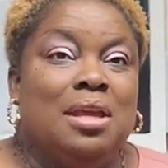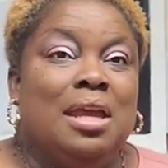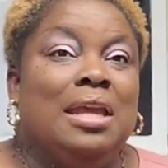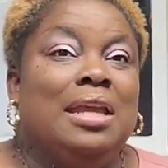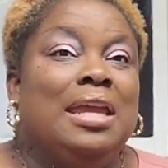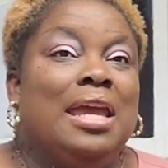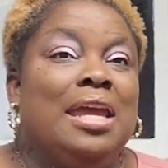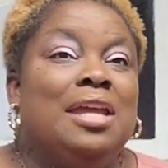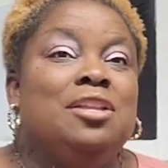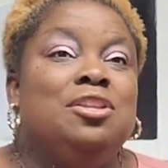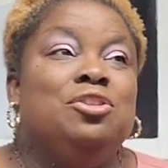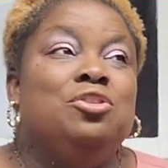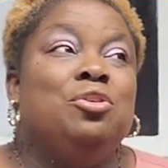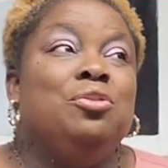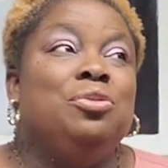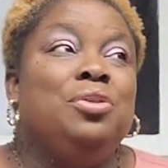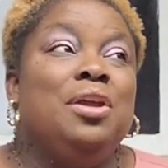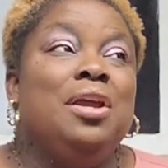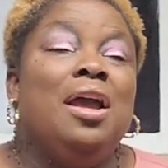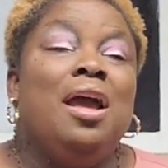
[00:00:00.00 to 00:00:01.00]
Again,
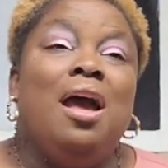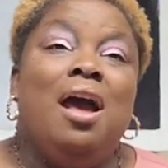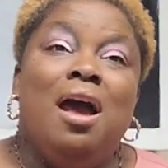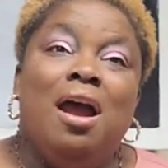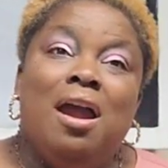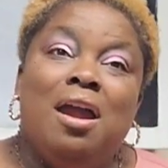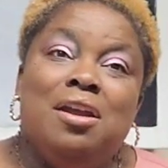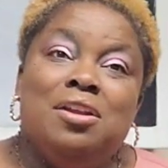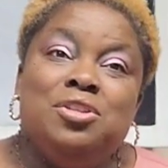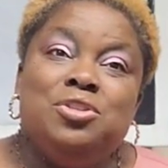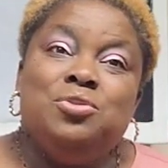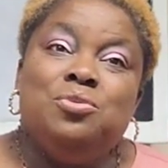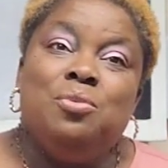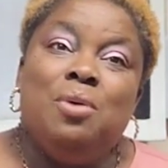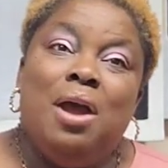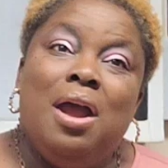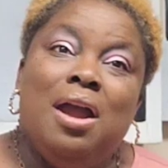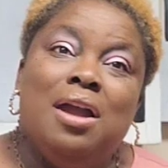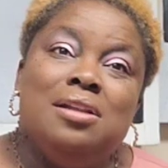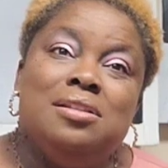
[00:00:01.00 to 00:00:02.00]
nothing hard, too
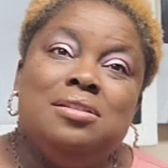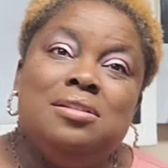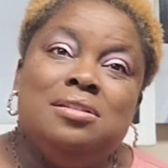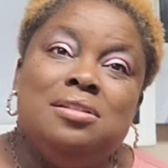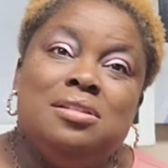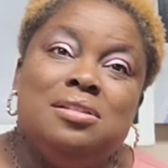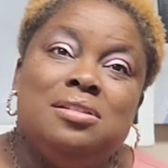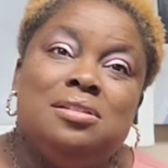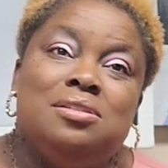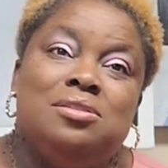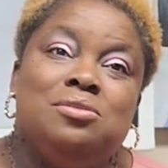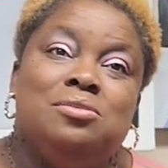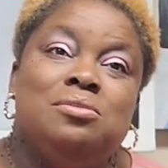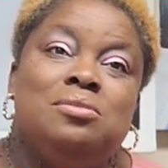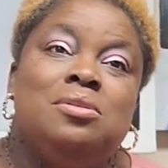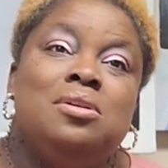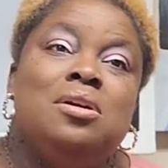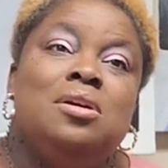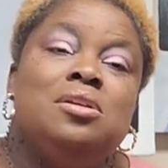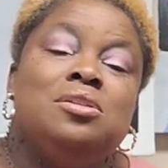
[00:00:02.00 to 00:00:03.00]
hard to listen
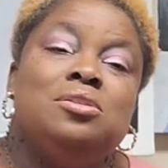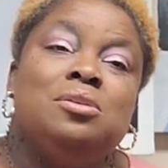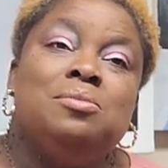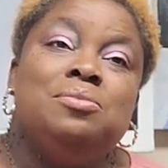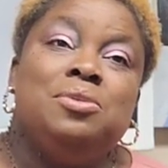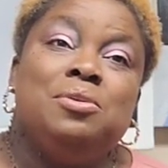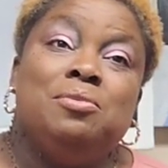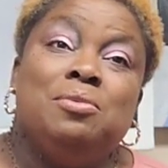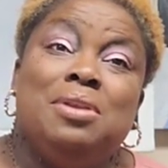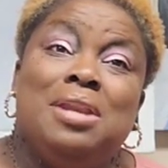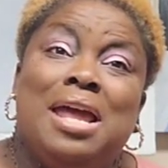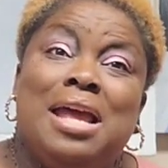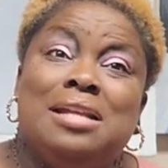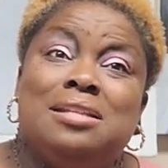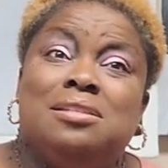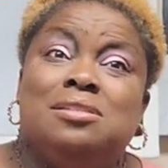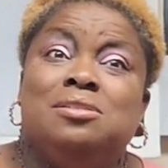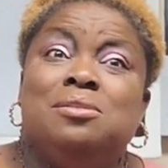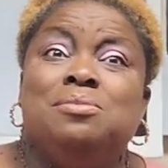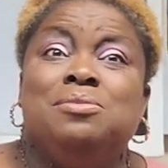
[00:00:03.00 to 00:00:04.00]
to, something
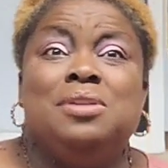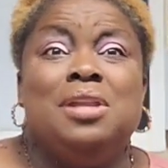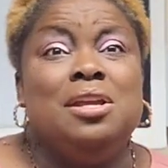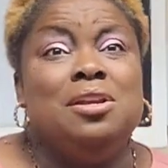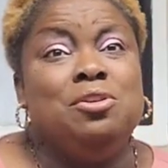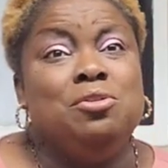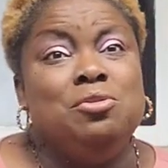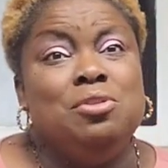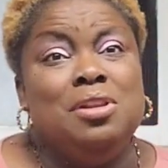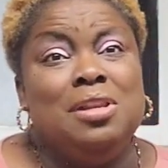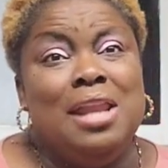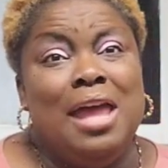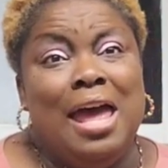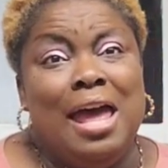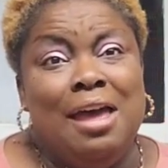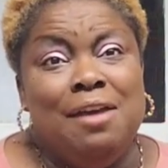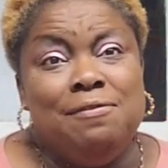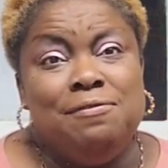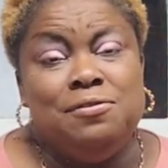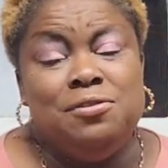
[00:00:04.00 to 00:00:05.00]
relaxing, something that you could
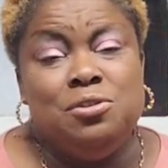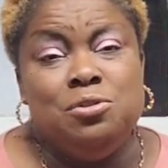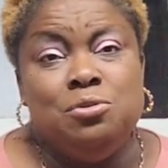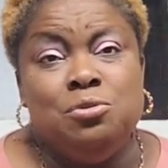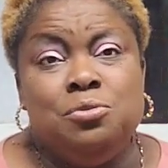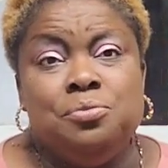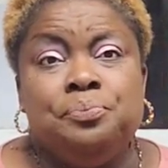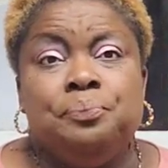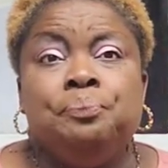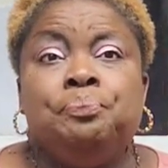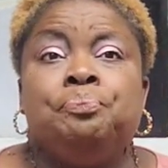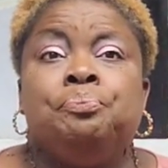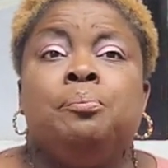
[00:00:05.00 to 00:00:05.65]
laugh to.